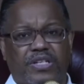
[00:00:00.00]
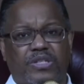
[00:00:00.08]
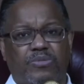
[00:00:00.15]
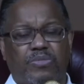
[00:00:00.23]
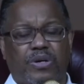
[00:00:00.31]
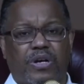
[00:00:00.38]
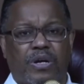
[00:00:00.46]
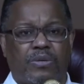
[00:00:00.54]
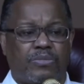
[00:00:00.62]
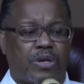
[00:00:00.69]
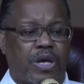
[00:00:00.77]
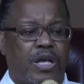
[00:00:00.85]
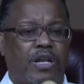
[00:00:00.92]
Nixon
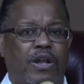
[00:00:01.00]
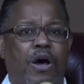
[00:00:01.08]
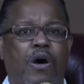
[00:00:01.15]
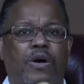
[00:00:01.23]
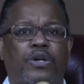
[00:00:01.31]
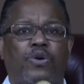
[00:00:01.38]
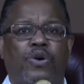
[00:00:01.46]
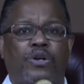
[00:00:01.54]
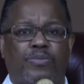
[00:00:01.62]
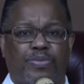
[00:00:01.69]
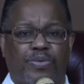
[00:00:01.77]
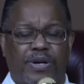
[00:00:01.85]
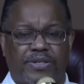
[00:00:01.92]
becomes a law and
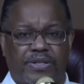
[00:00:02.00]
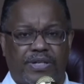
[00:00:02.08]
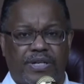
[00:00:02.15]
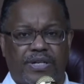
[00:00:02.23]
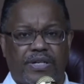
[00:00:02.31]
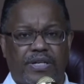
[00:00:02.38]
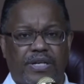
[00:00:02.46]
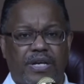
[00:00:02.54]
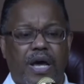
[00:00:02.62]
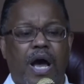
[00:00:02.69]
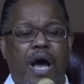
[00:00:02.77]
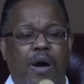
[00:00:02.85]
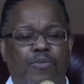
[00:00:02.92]
order president.
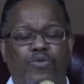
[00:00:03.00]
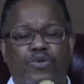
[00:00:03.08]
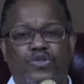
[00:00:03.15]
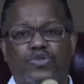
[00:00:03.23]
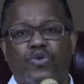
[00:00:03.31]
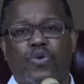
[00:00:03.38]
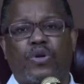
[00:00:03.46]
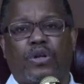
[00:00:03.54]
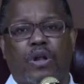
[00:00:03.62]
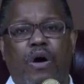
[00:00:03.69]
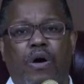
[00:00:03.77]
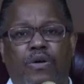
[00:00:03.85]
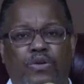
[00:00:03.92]
I'm going to restore
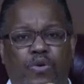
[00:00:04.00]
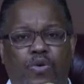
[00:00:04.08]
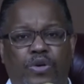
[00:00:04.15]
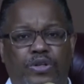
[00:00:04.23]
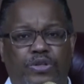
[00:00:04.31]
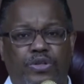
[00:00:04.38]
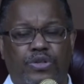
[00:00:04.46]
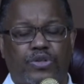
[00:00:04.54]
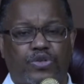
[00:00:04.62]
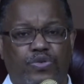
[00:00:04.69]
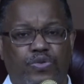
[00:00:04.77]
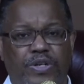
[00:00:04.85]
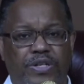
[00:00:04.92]
law and order to the
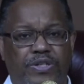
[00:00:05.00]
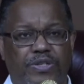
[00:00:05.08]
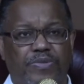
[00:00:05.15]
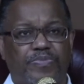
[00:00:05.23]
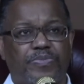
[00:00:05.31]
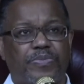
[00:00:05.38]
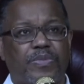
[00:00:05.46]
streets.